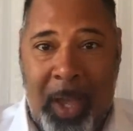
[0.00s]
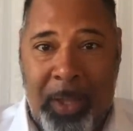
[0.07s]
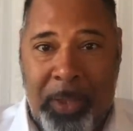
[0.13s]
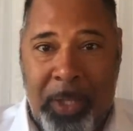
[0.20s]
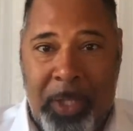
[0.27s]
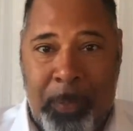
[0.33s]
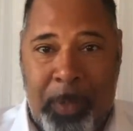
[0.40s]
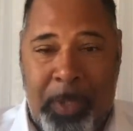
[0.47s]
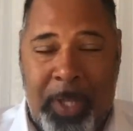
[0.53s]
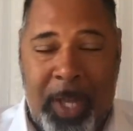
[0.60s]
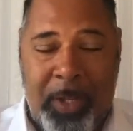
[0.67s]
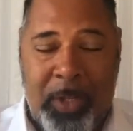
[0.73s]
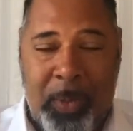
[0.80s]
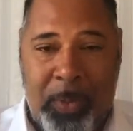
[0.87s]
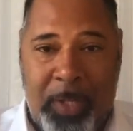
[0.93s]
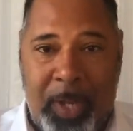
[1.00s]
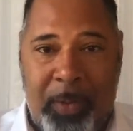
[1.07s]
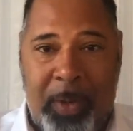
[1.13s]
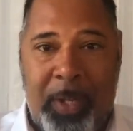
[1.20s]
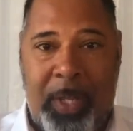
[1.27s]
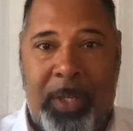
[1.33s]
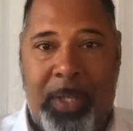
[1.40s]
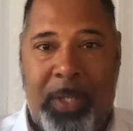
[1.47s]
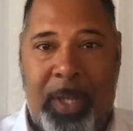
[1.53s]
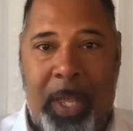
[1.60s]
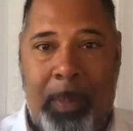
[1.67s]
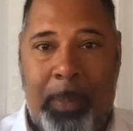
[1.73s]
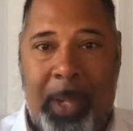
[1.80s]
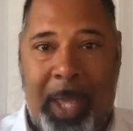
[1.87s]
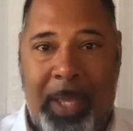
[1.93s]
this potential tyranny to
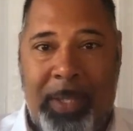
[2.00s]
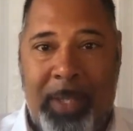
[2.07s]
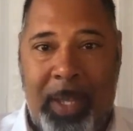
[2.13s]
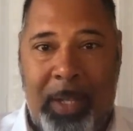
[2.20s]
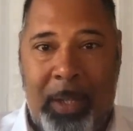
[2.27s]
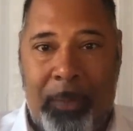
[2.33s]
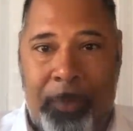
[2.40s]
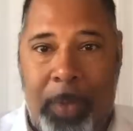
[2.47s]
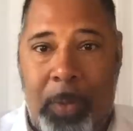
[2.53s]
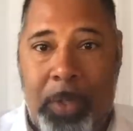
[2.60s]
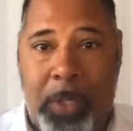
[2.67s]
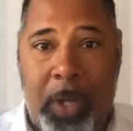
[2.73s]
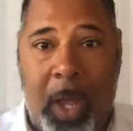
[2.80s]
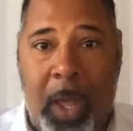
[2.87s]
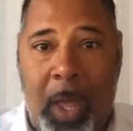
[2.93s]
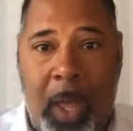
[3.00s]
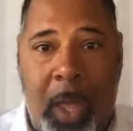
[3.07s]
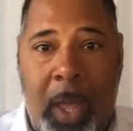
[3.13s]
take place in the future.